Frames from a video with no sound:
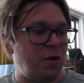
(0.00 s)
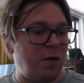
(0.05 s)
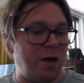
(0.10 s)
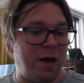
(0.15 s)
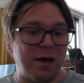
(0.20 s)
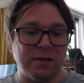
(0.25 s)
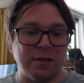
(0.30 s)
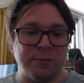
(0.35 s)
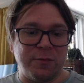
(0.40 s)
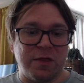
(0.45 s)

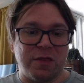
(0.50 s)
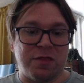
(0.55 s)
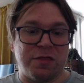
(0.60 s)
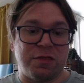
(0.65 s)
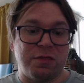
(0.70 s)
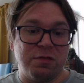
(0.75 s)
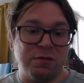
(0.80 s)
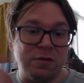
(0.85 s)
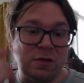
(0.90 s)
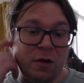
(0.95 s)
let me
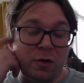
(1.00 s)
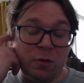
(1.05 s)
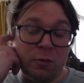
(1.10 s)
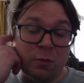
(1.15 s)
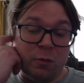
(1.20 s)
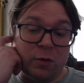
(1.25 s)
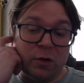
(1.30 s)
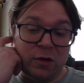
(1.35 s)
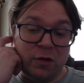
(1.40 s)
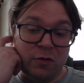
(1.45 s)
know
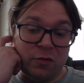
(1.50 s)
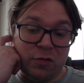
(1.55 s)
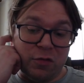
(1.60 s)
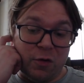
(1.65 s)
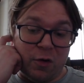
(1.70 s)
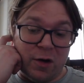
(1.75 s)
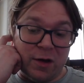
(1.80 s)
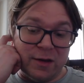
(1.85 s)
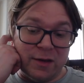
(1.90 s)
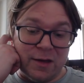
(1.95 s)
what you
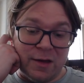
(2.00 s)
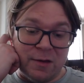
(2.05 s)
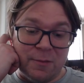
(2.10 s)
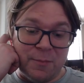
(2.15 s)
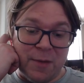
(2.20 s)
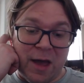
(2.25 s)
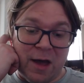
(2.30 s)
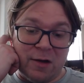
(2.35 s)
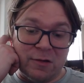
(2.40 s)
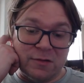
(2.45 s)
thought
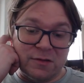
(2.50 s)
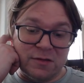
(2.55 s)
about